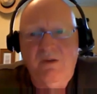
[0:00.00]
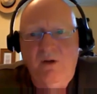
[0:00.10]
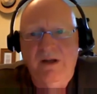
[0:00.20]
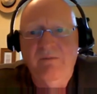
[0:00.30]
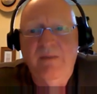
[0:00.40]

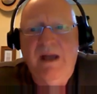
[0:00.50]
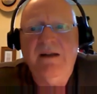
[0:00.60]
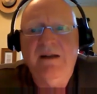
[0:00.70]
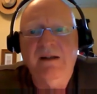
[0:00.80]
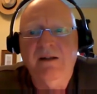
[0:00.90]
quite
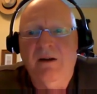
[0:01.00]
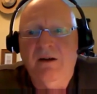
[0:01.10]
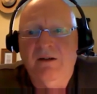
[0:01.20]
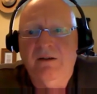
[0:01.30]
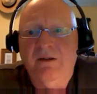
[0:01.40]
embedded in
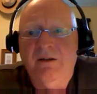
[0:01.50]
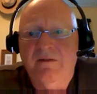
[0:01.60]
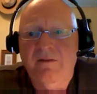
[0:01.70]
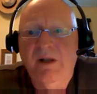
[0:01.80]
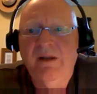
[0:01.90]
our
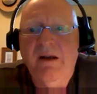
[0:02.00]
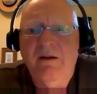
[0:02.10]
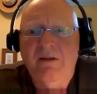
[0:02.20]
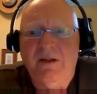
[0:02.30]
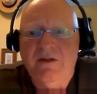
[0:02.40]

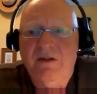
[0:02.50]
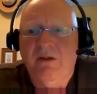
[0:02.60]
familiarities,